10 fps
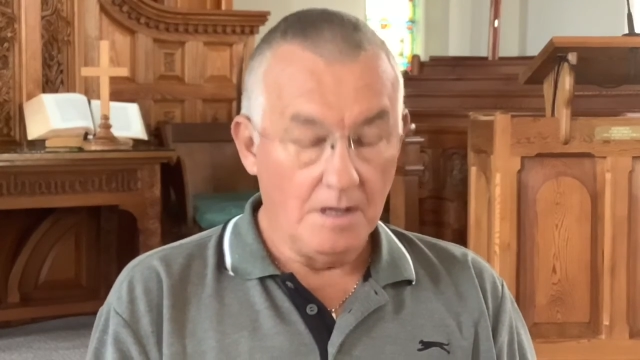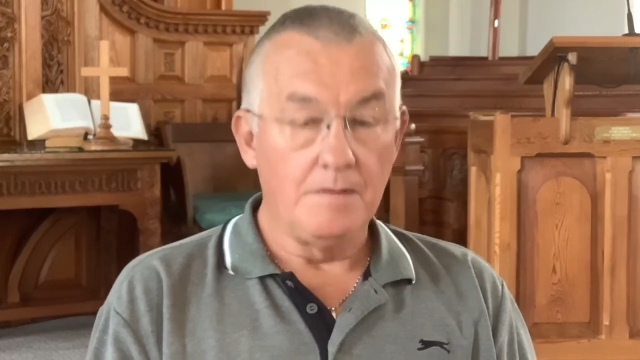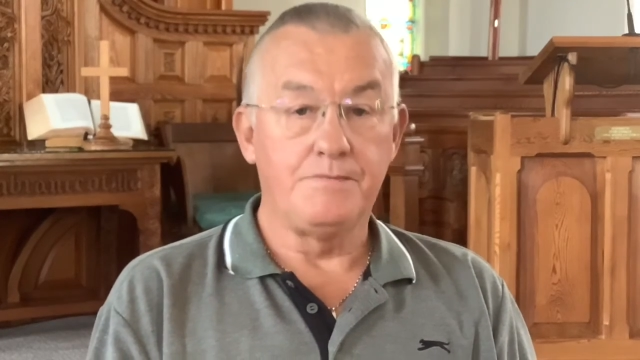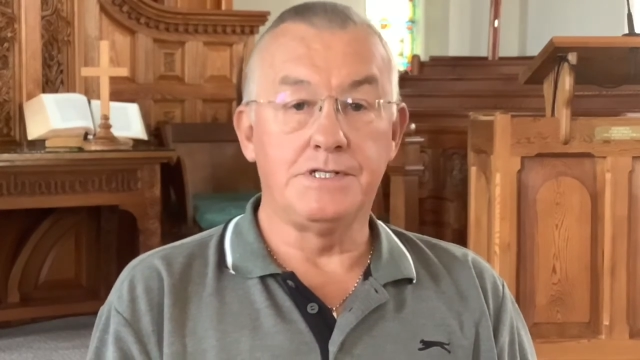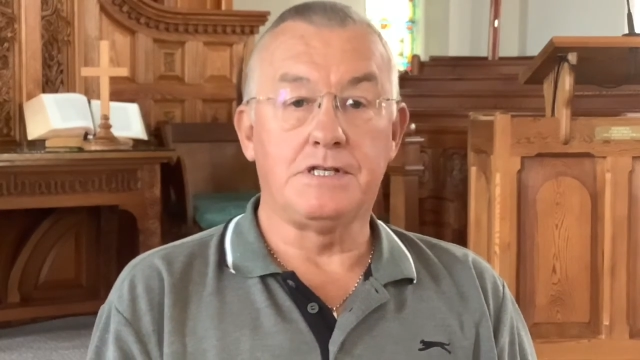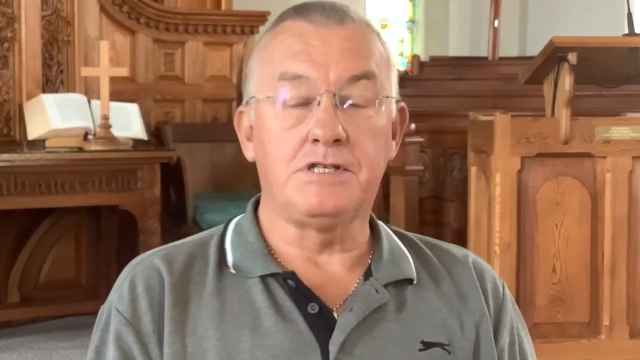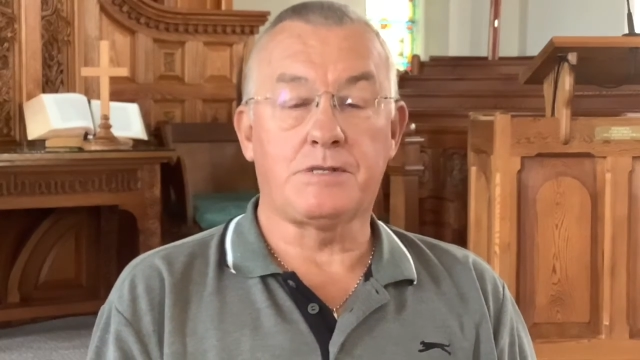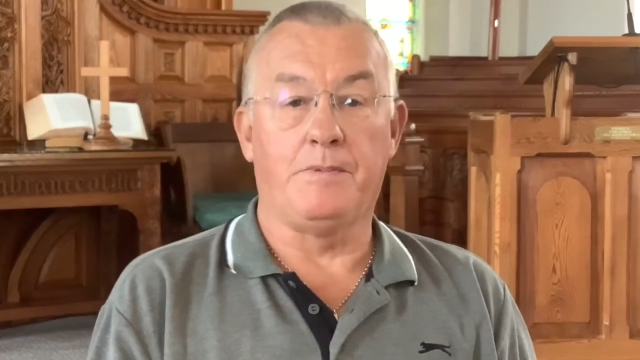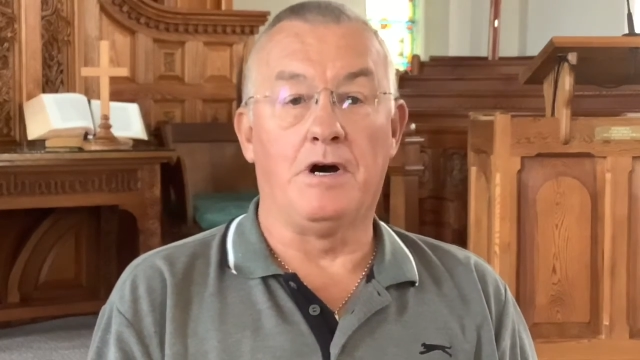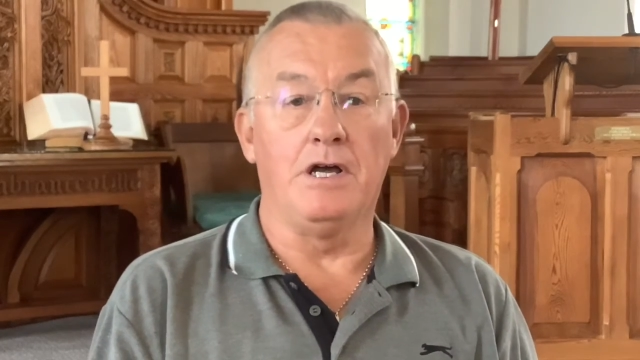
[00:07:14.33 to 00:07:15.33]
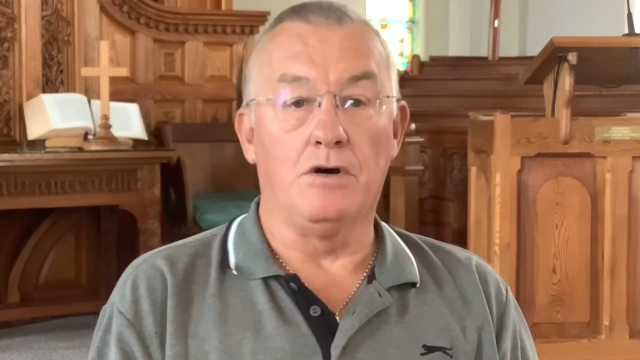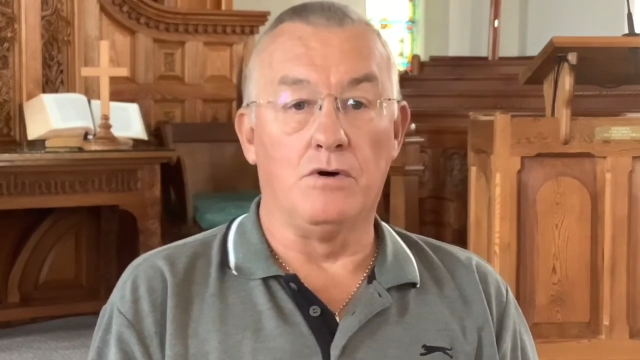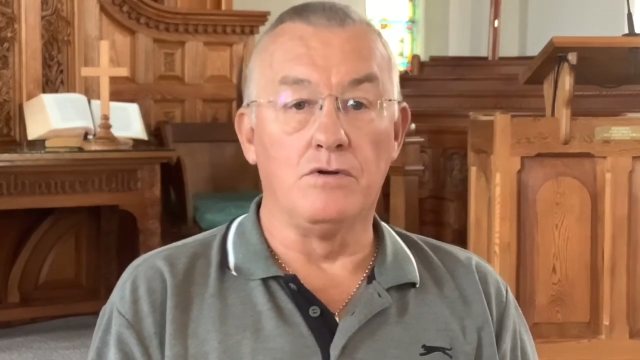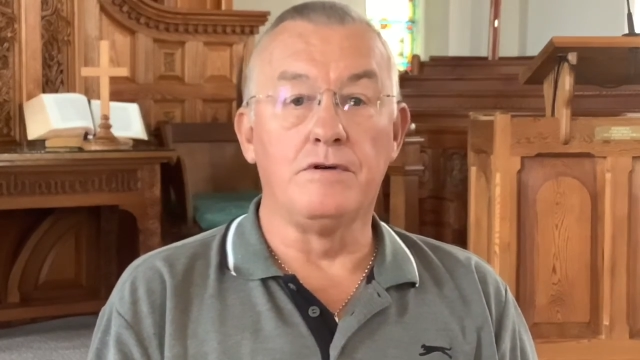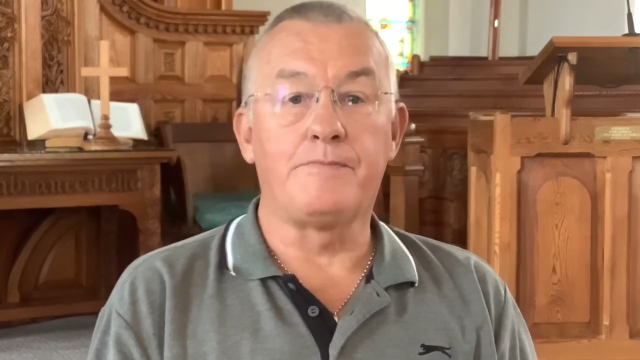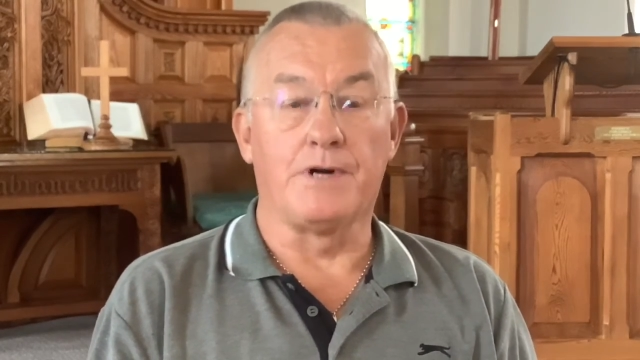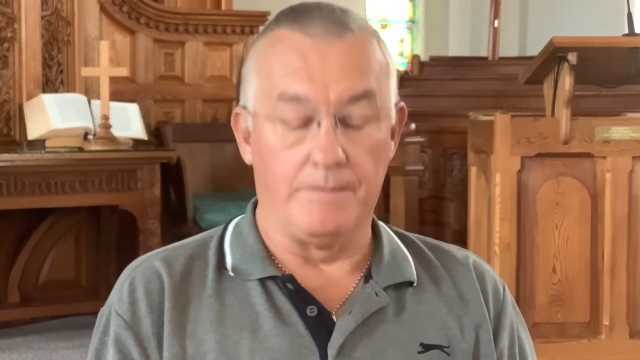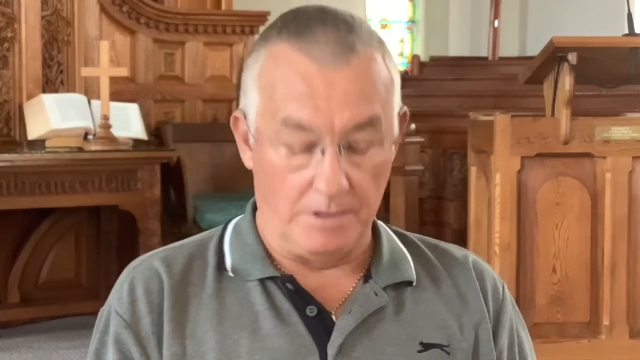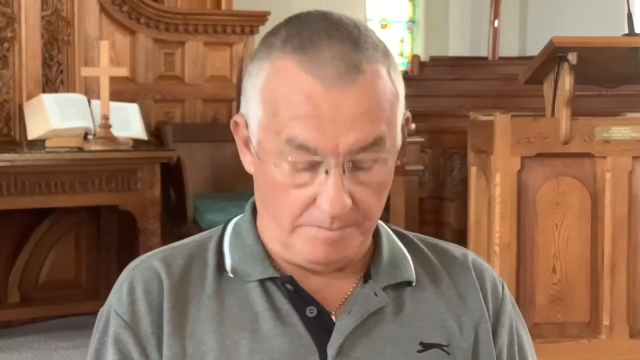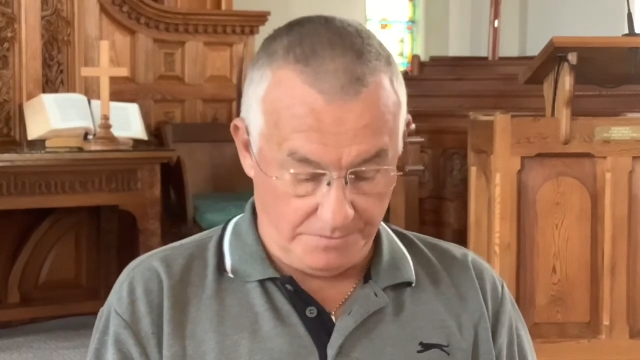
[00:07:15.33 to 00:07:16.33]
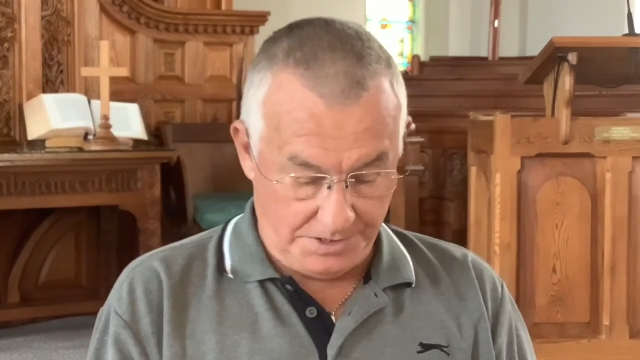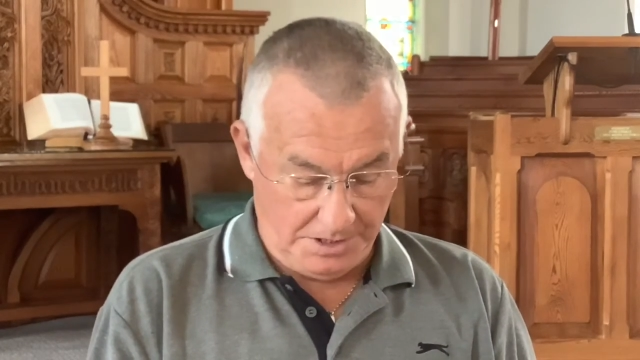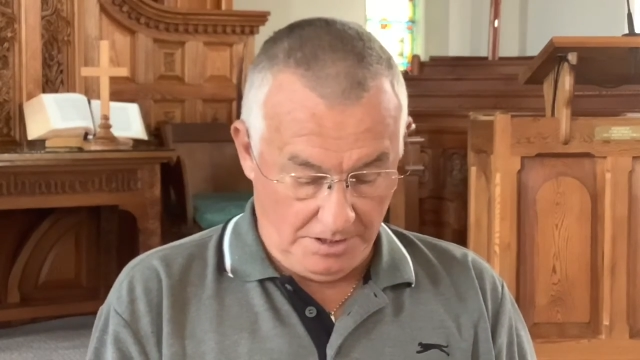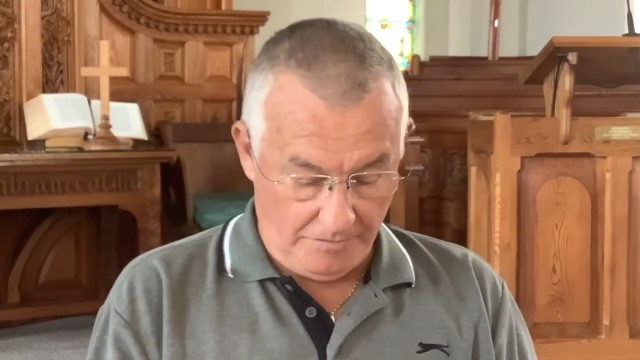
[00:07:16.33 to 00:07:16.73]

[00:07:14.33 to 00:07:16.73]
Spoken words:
But despite all the problems,